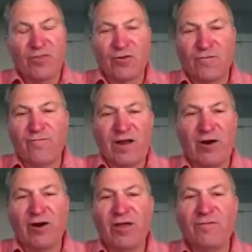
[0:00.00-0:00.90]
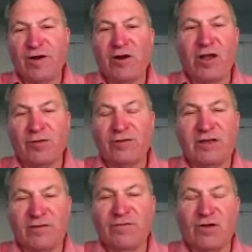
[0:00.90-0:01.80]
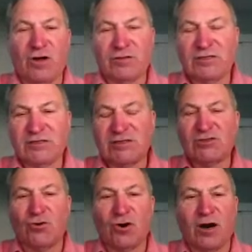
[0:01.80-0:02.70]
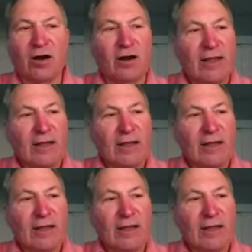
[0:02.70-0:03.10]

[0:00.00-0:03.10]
they're very, very difficult to store